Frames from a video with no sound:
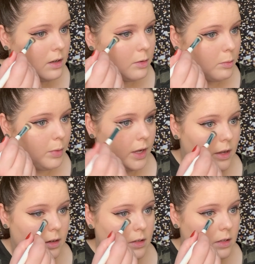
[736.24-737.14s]

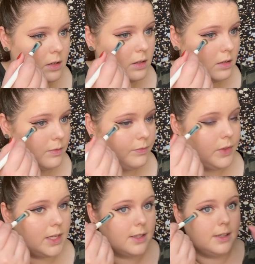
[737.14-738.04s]
but
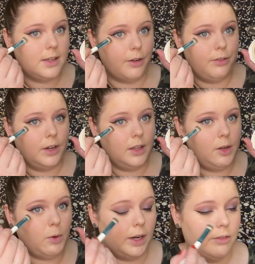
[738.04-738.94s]
this is definitely
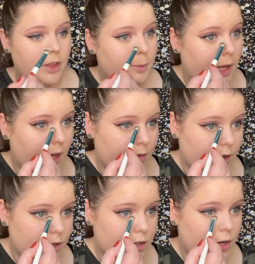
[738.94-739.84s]
one of them. I
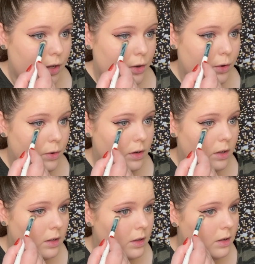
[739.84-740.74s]
have 2
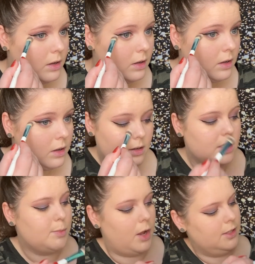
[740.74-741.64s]

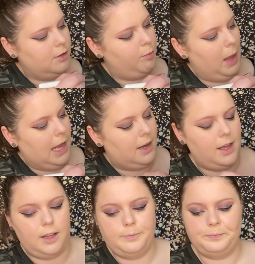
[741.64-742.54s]
spots of panning.